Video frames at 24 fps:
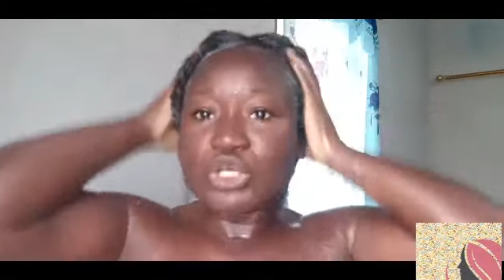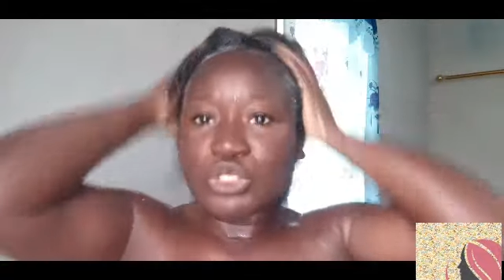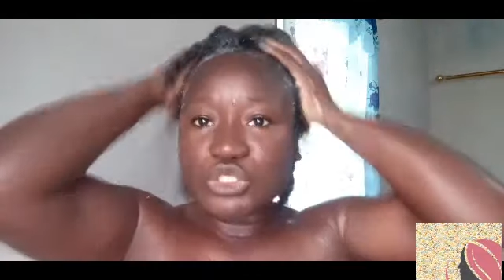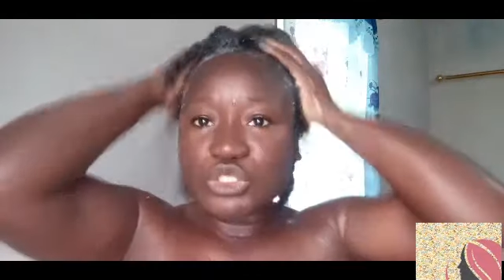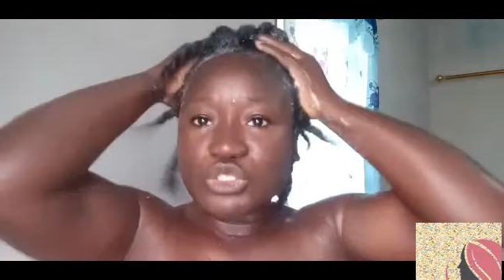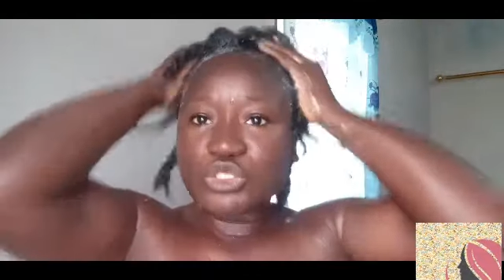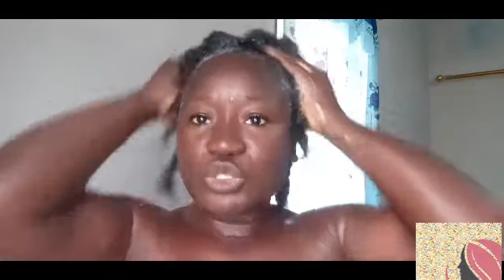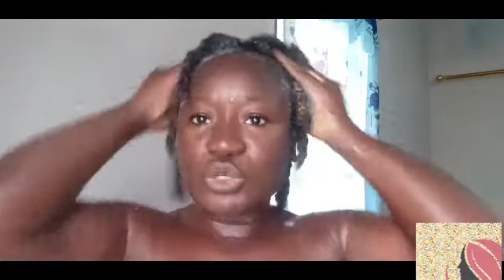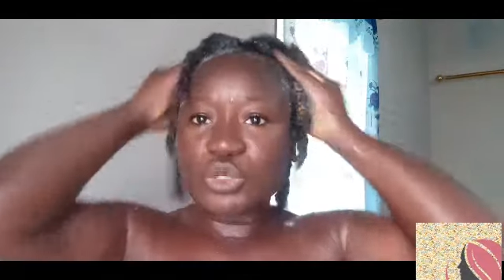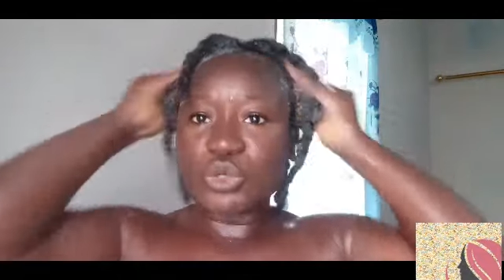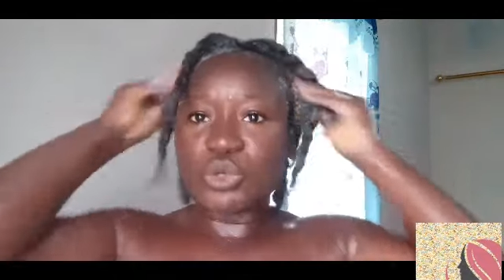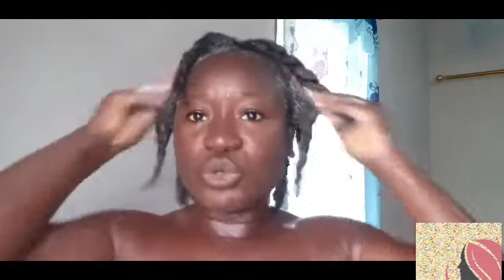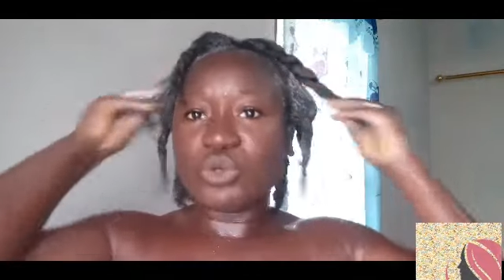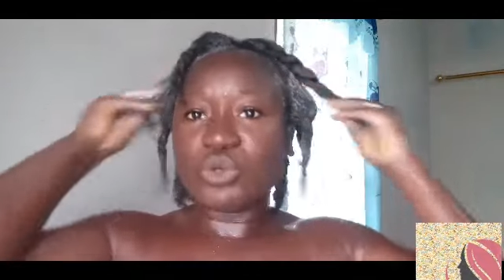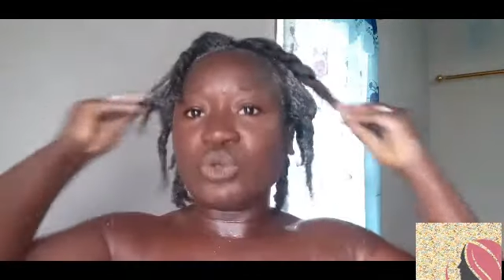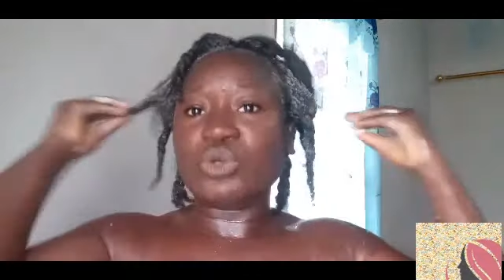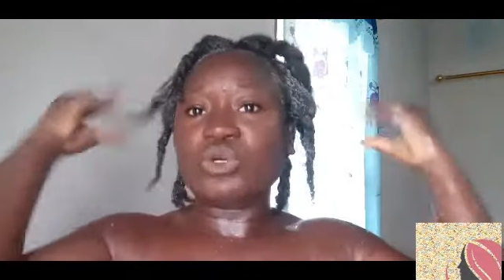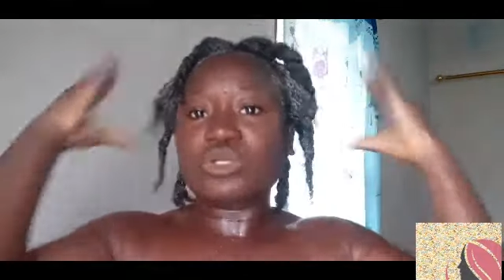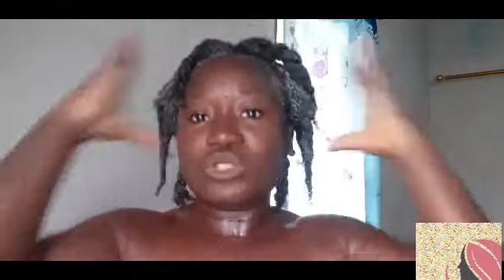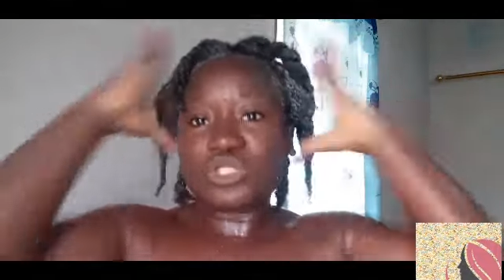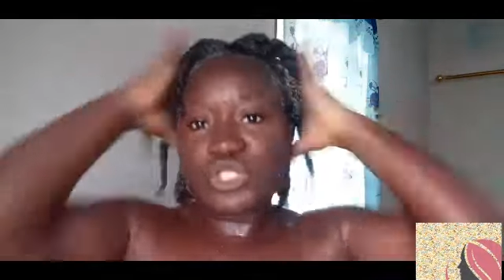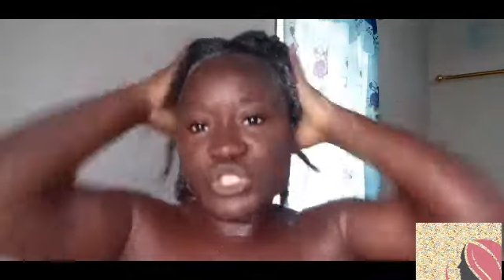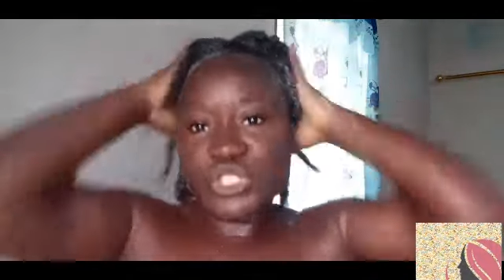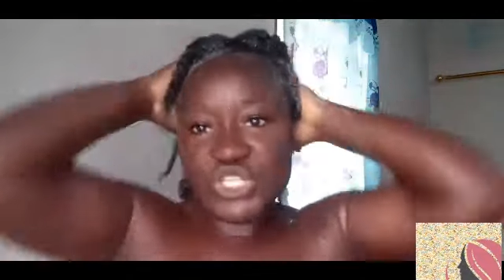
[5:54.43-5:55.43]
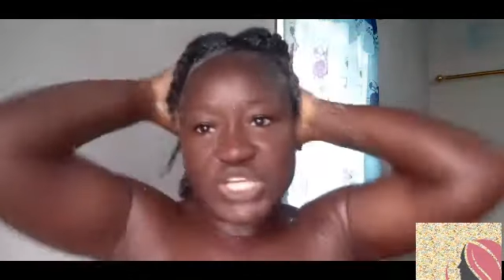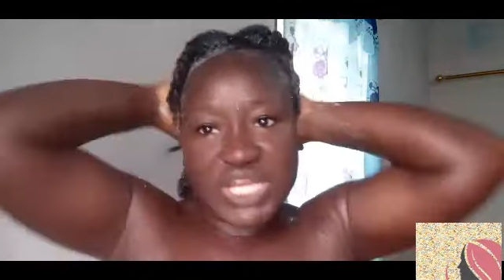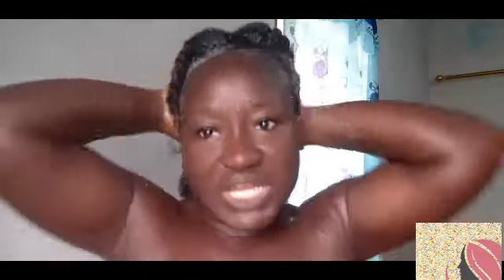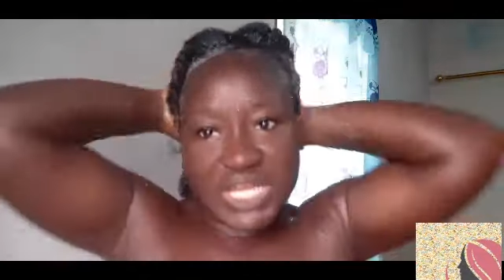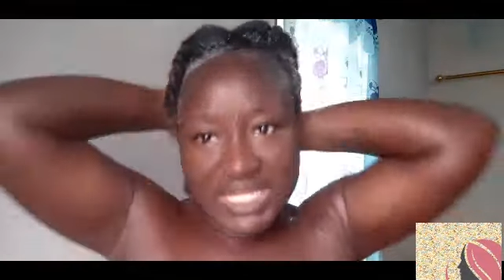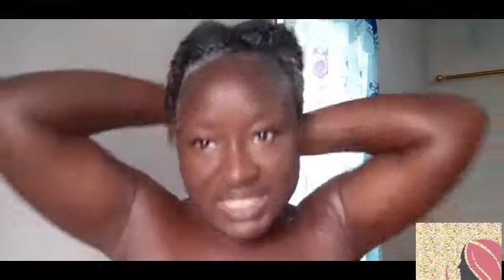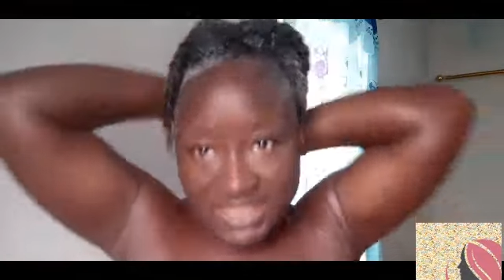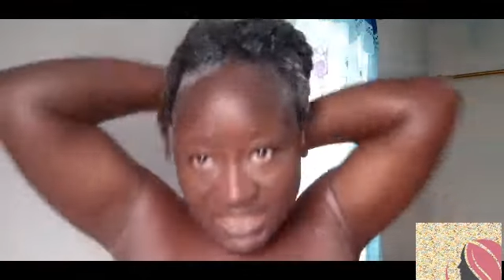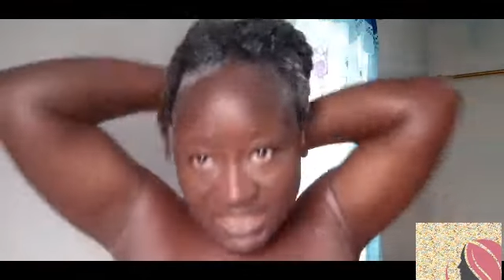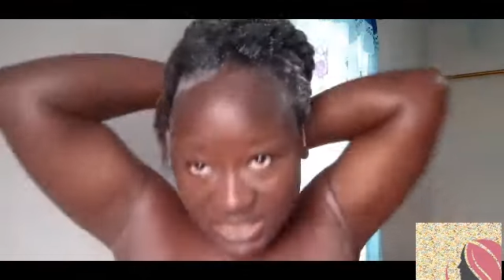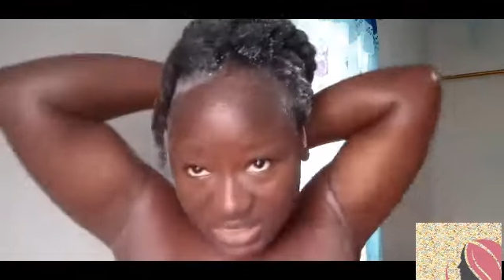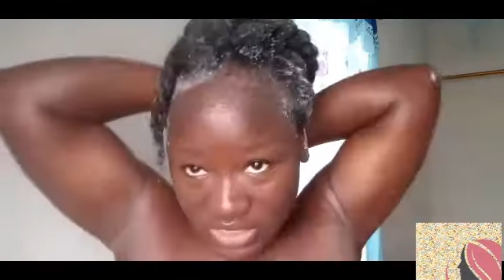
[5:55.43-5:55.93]
your
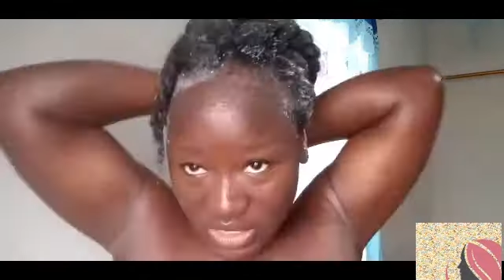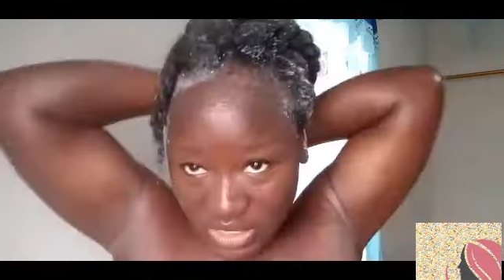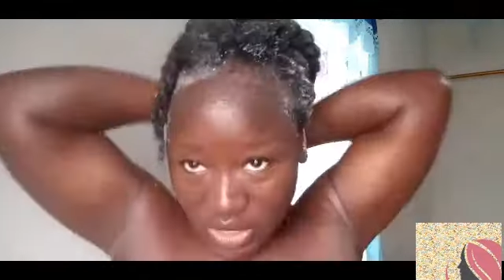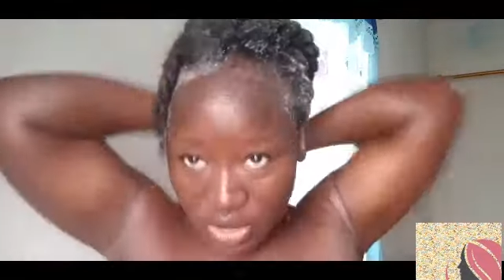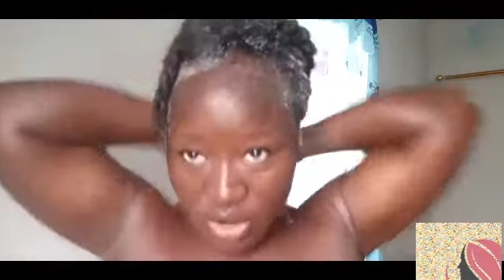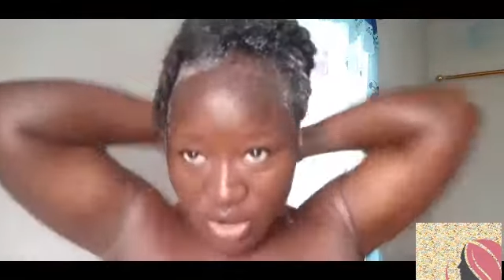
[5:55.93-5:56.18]
strands.